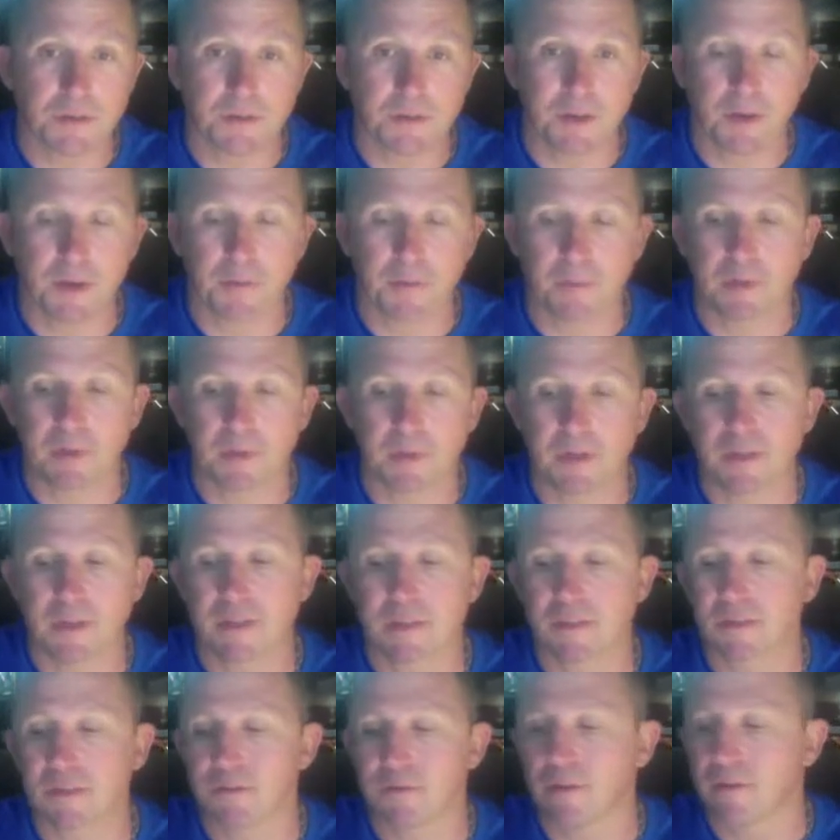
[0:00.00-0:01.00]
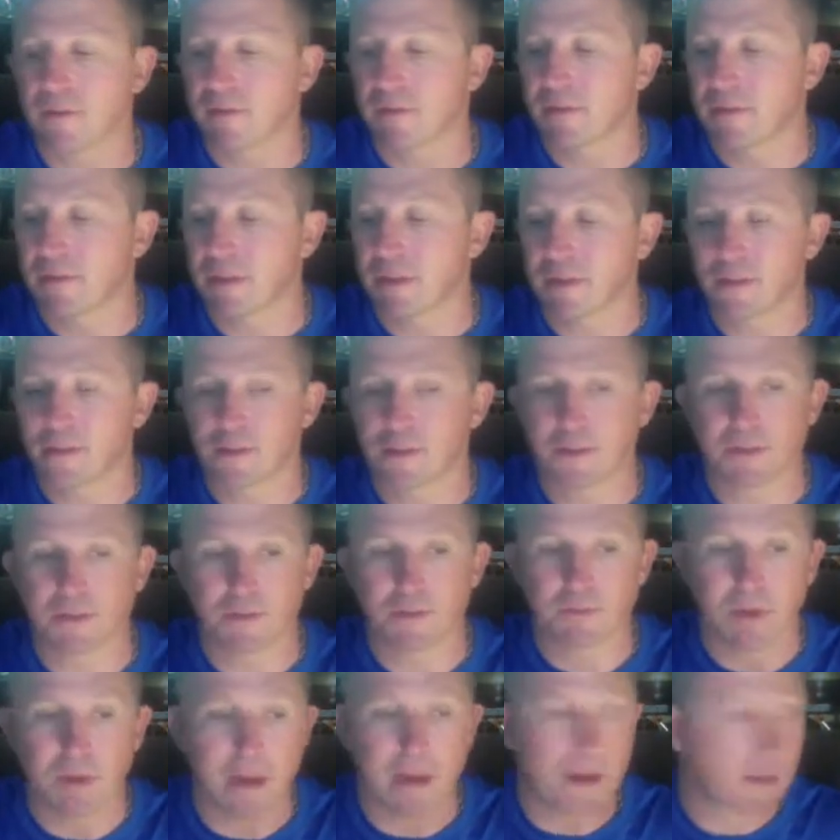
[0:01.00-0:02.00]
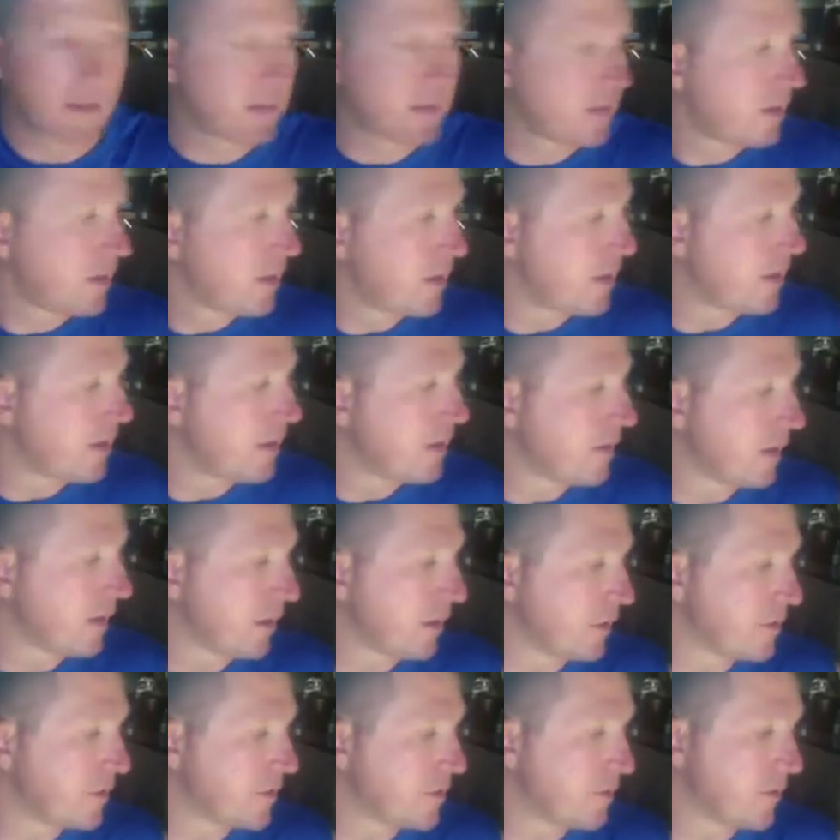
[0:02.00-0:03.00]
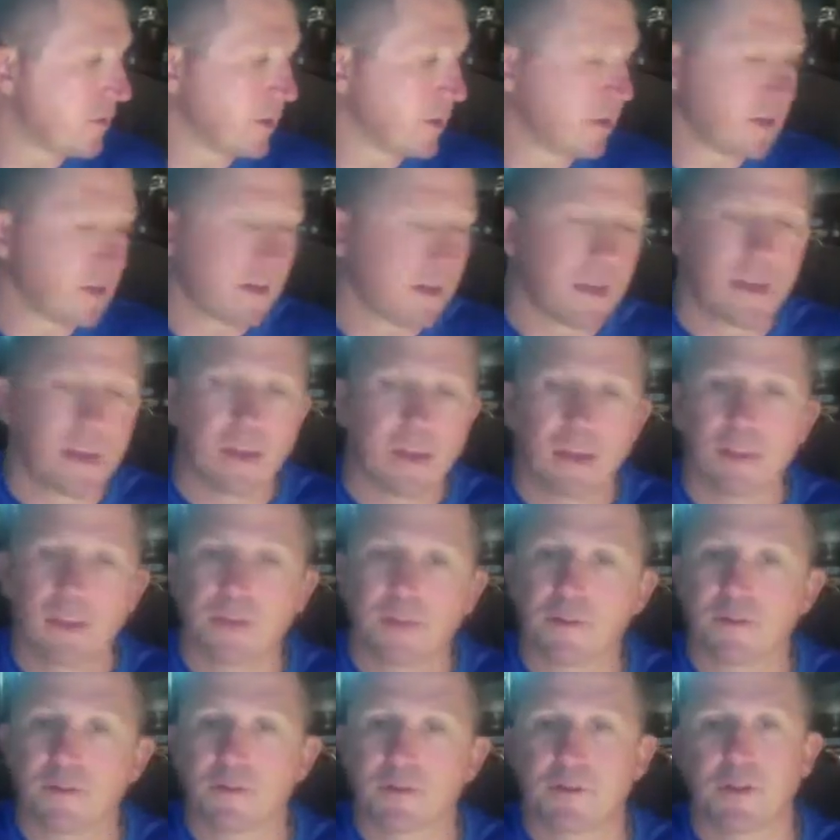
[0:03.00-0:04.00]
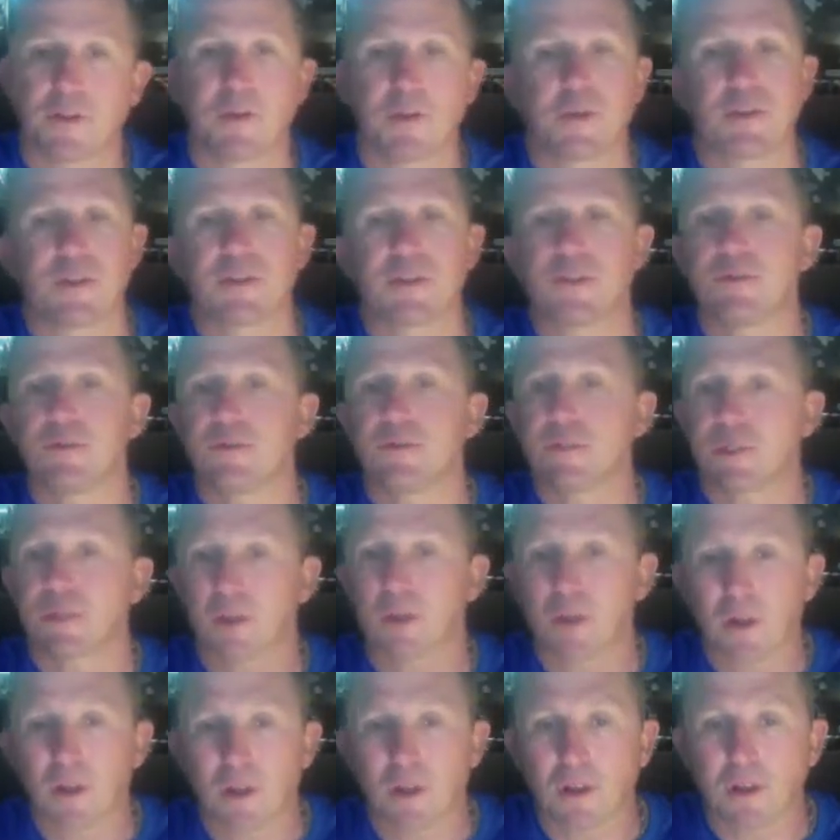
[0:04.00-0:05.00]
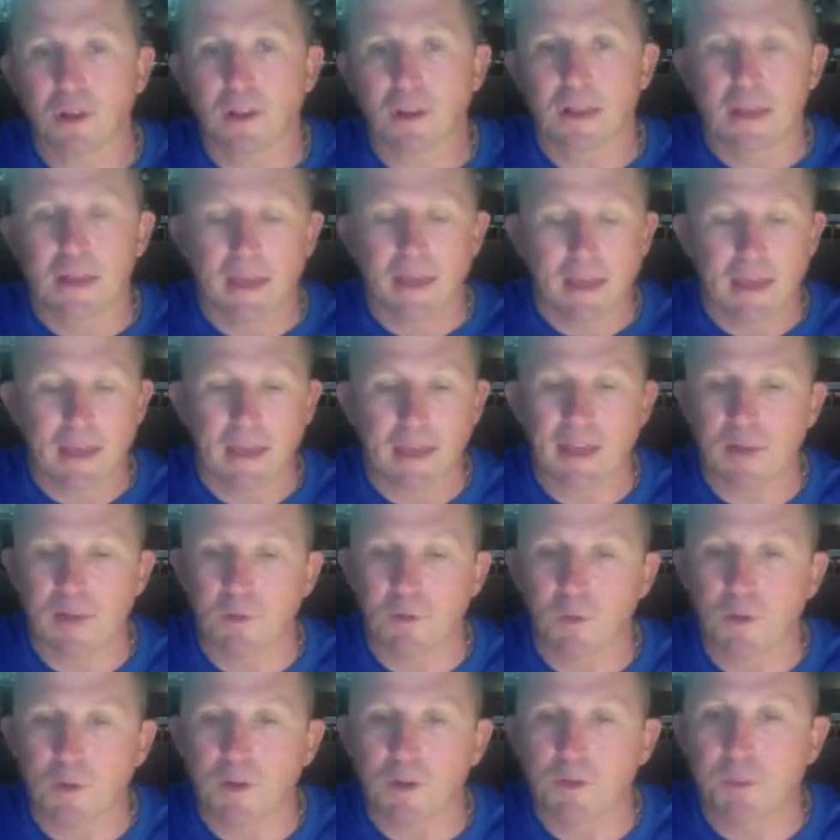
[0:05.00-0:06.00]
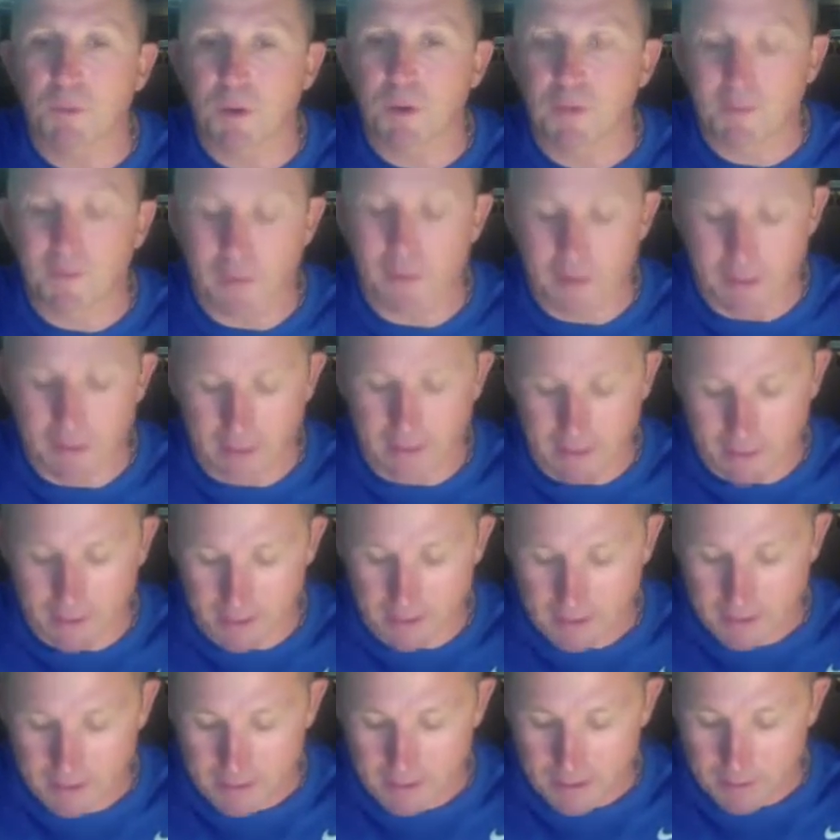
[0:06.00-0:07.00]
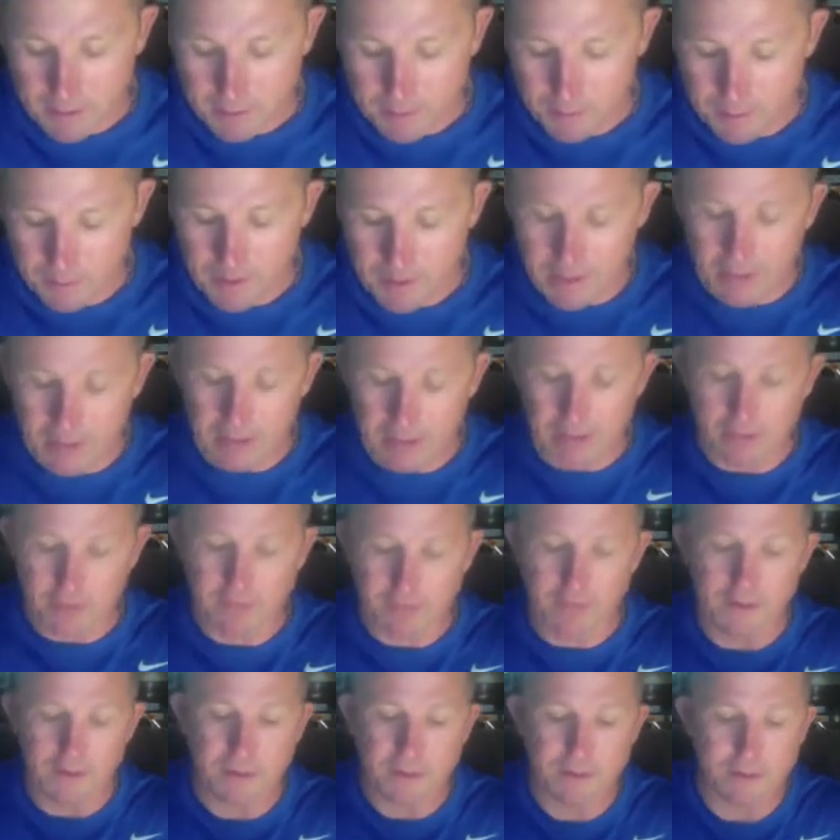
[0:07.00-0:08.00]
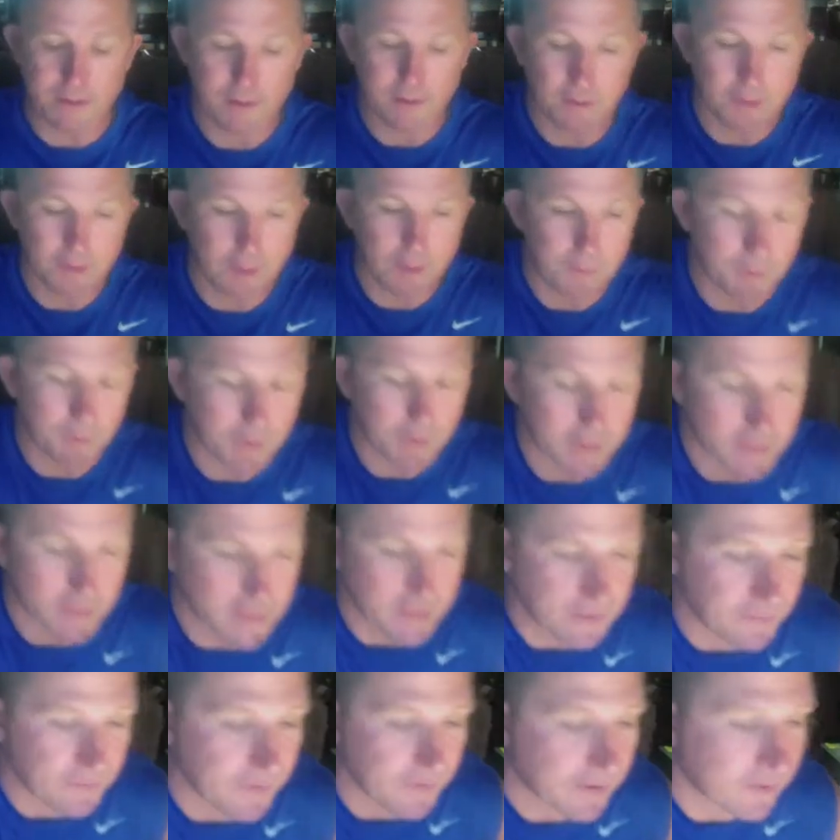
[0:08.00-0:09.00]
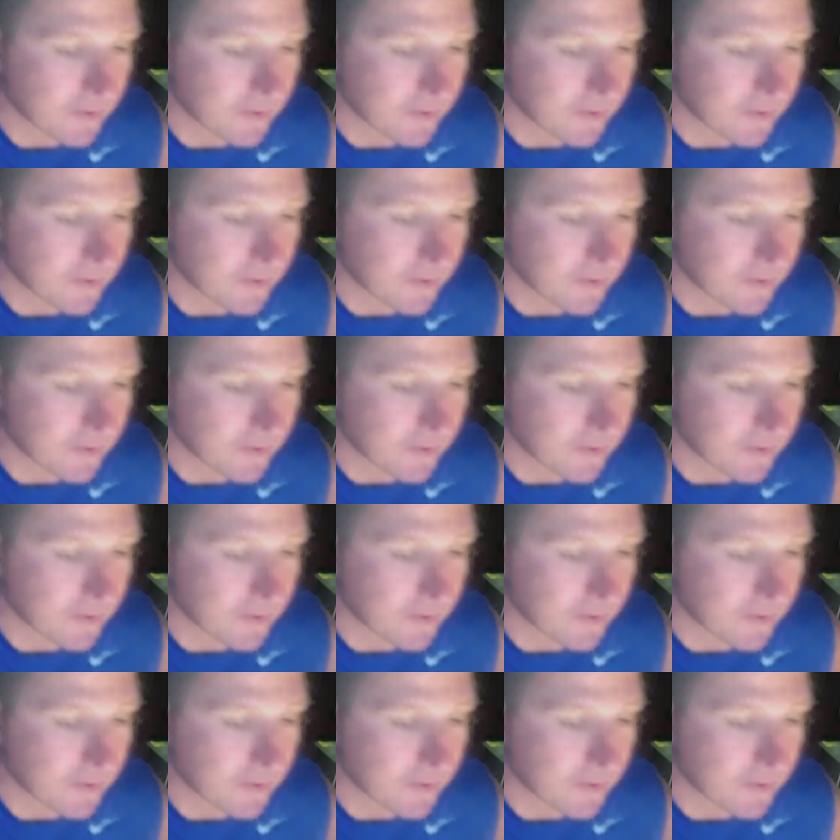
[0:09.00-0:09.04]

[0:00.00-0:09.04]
companies do everything just right. Thank you, sweetie. There's no issues at all, and it works perfectly. But if this little number, let's see if I can